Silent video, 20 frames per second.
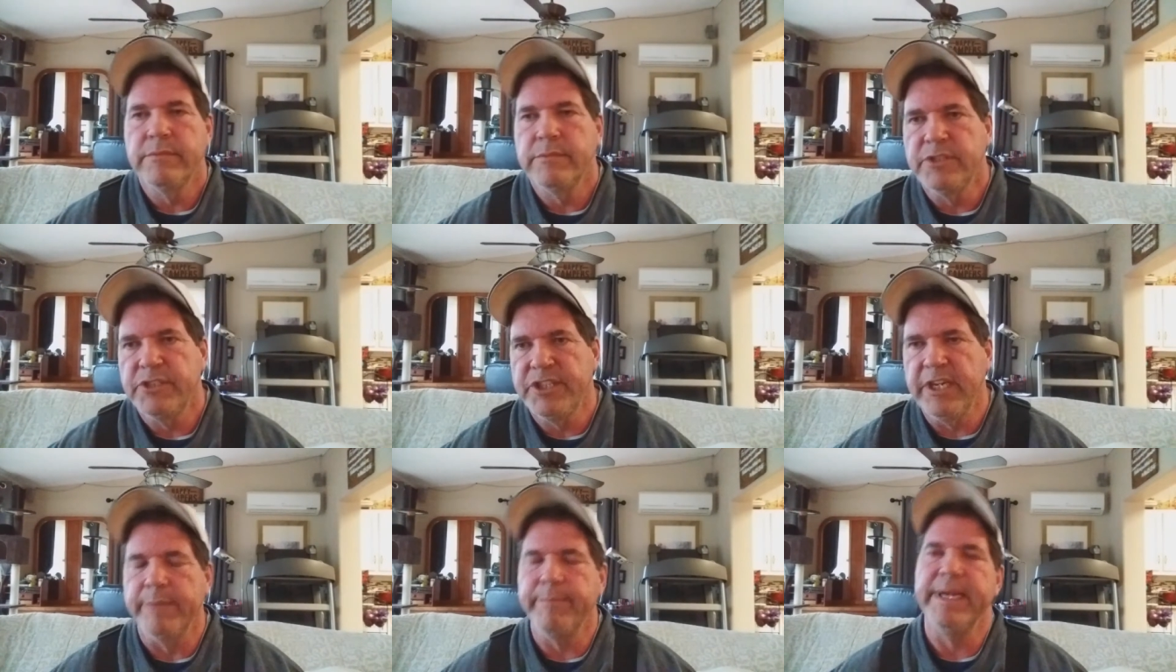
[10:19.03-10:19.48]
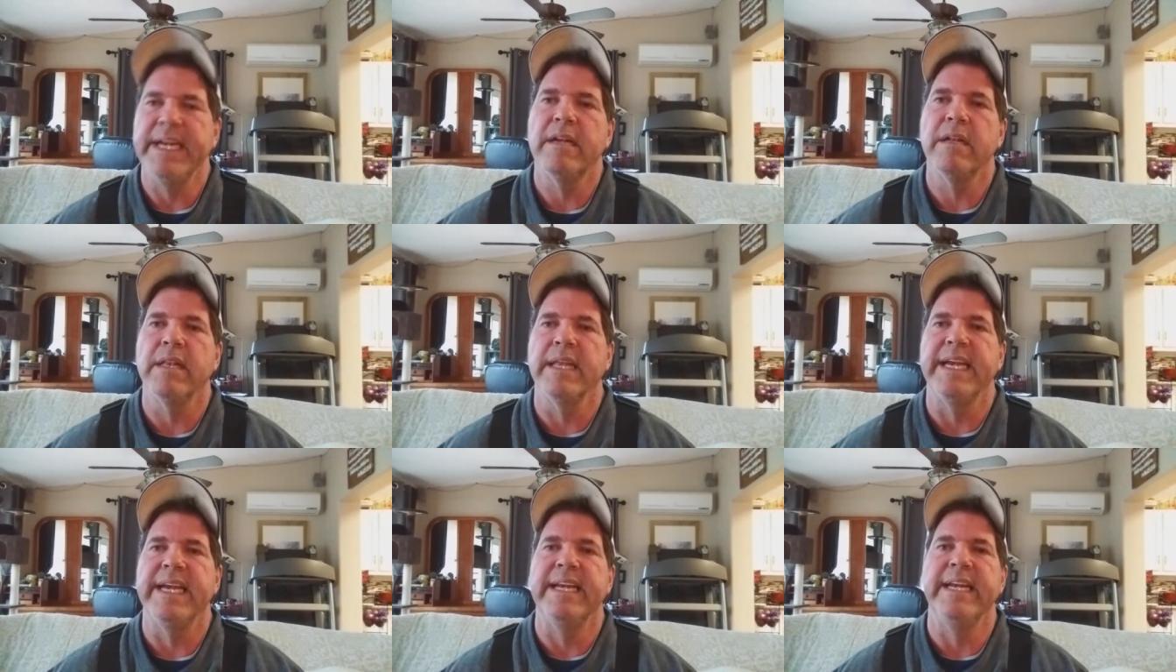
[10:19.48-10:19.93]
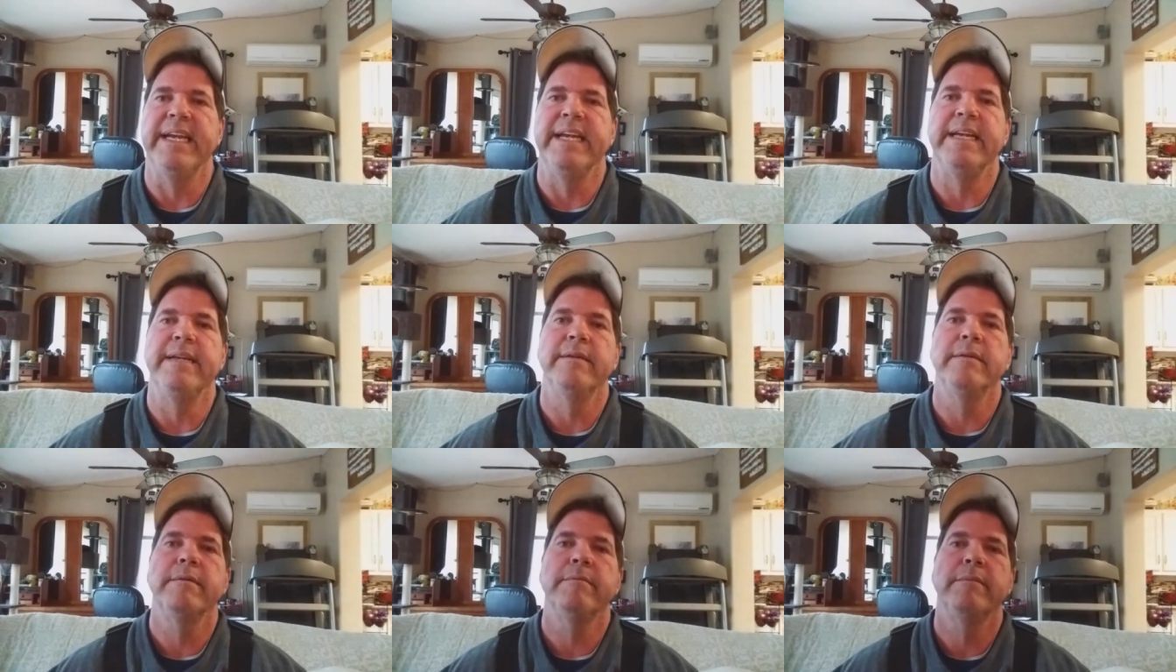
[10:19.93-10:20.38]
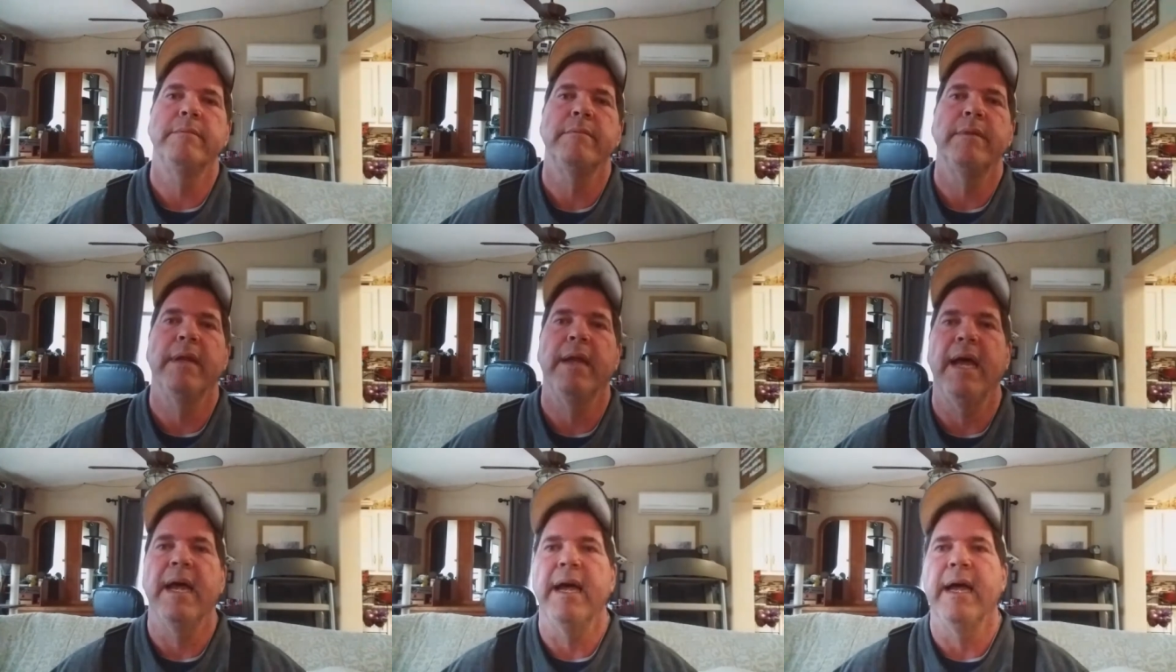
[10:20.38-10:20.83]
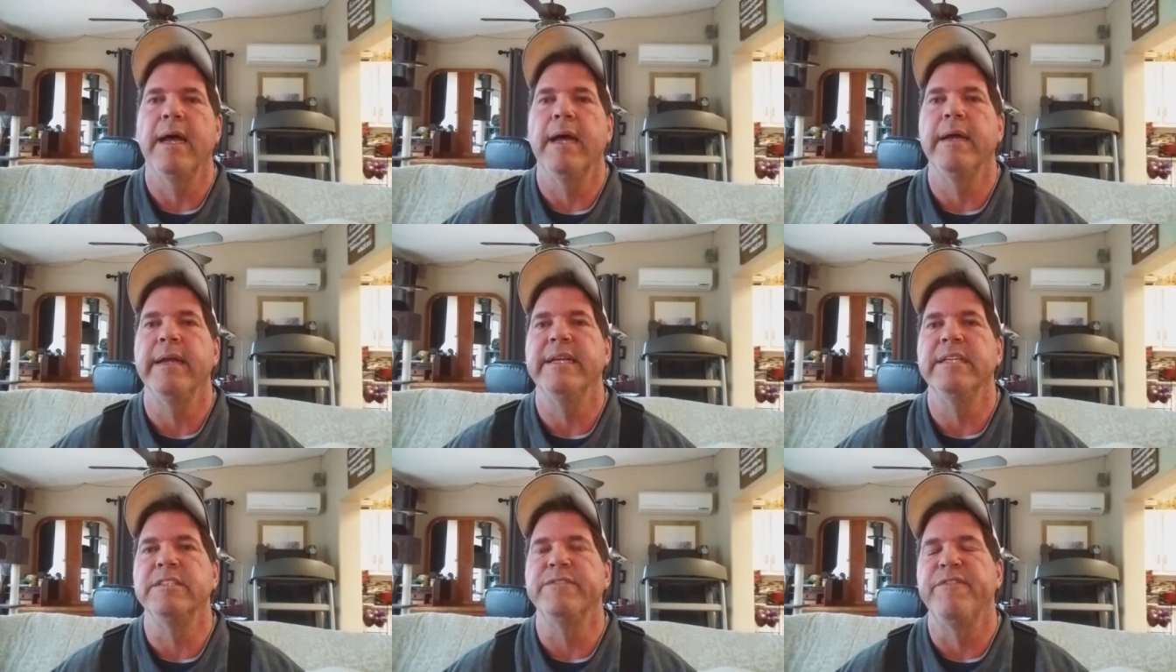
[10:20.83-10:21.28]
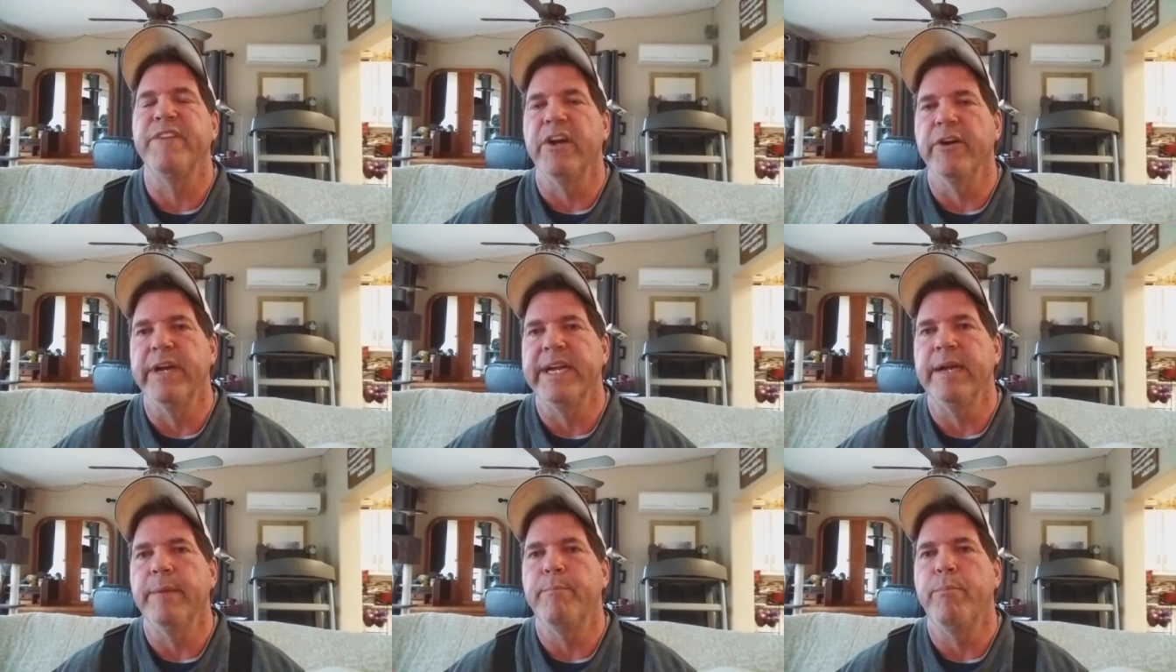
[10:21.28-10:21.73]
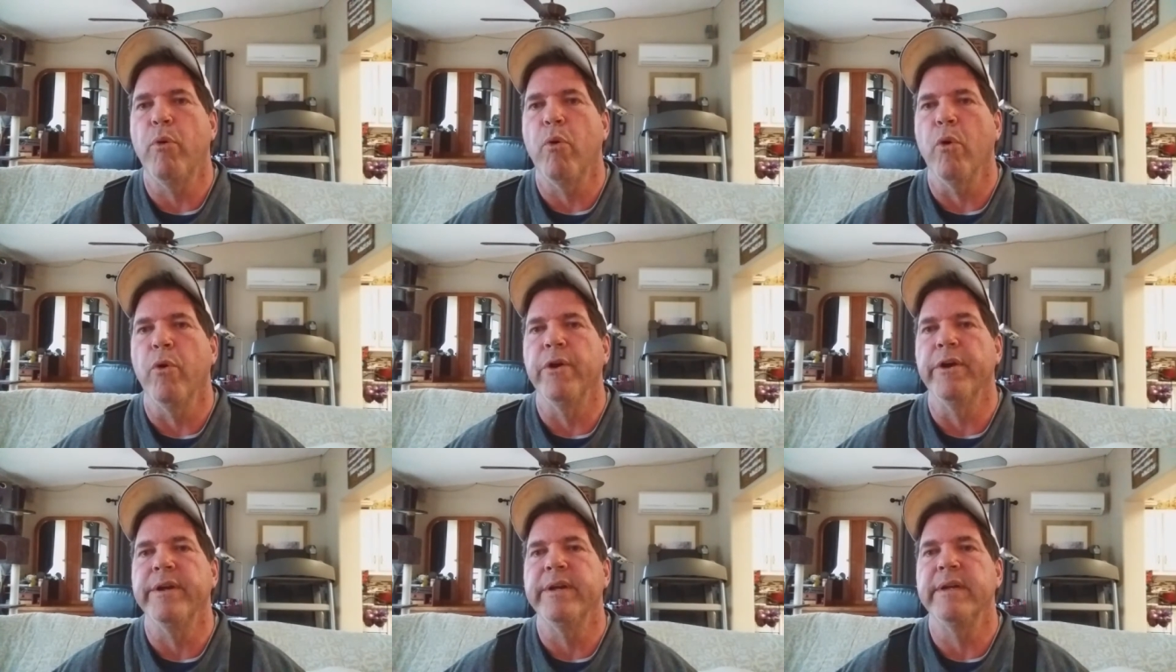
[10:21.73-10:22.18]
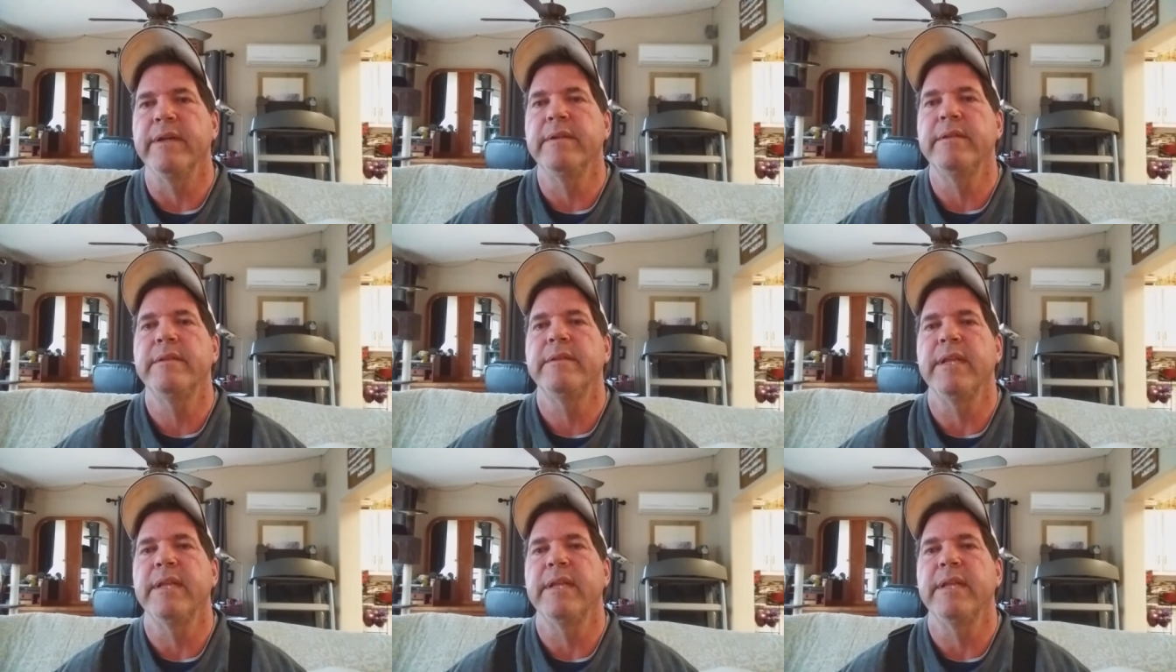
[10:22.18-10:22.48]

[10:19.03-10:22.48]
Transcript: Chimney cleaning is very important.